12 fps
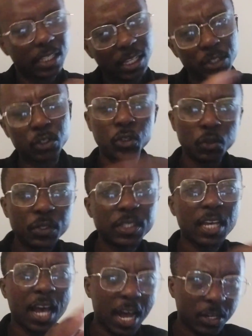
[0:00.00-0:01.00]
they
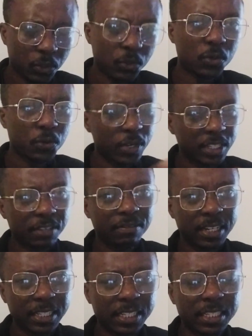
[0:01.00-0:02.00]
choose hardcore,
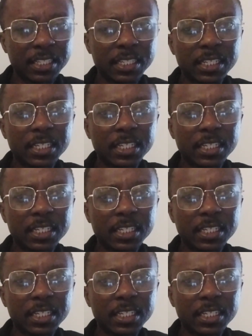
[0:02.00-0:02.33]
whatever it is.